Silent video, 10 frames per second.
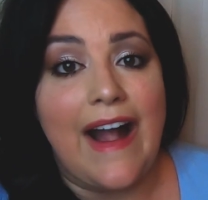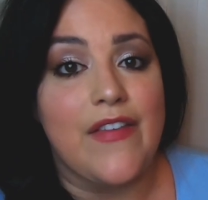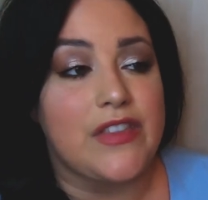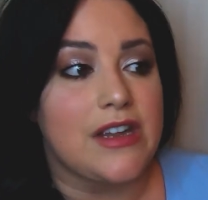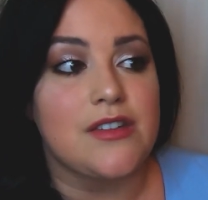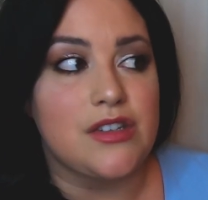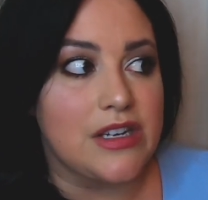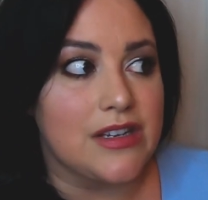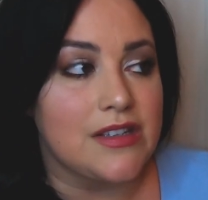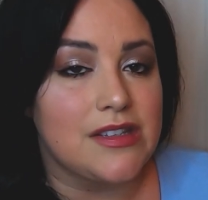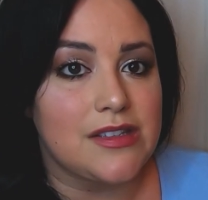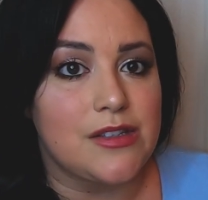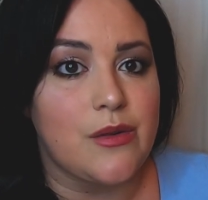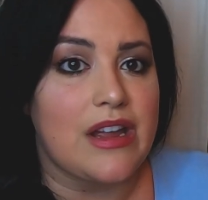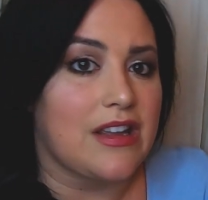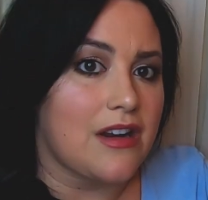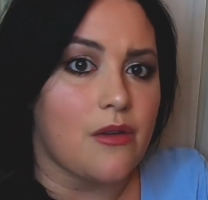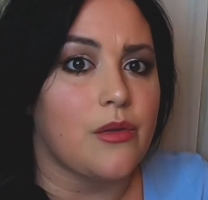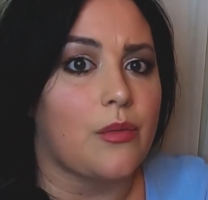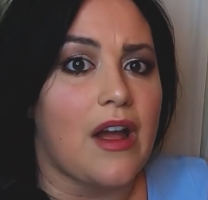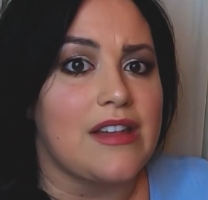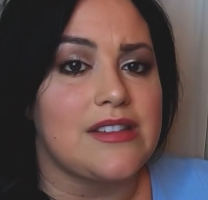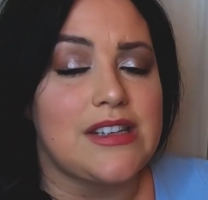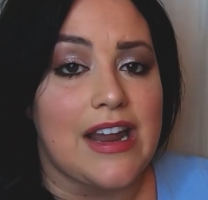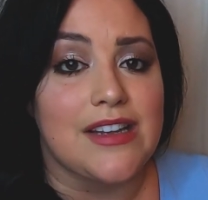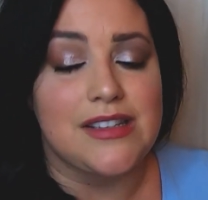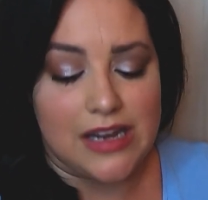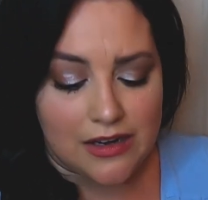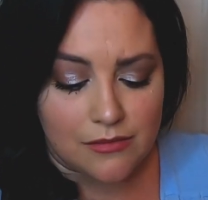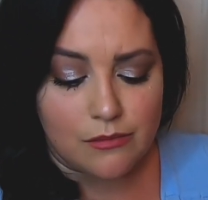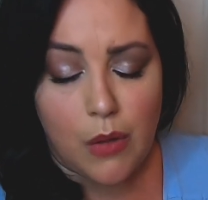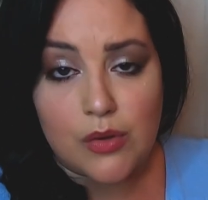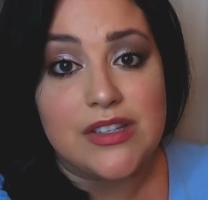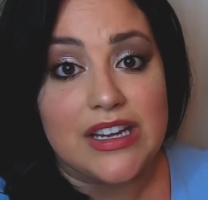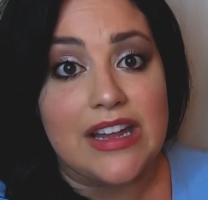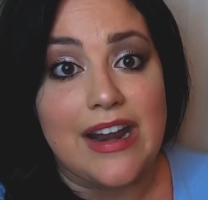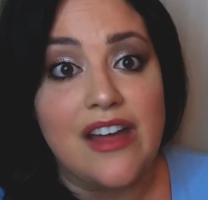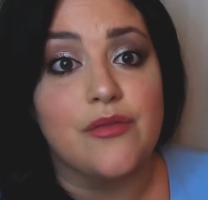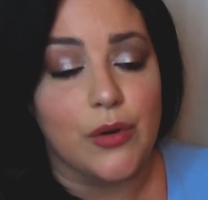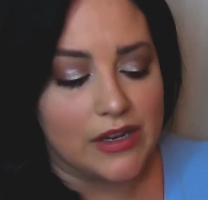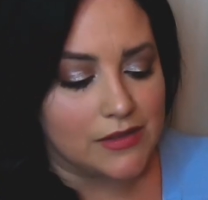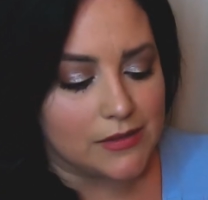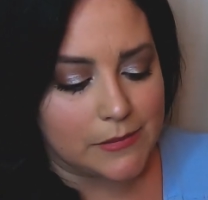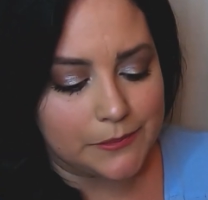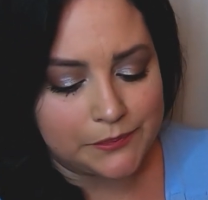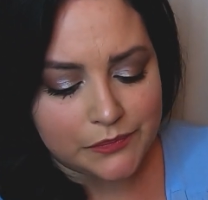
and then she's doing, the runs, and it's mostly in head voice.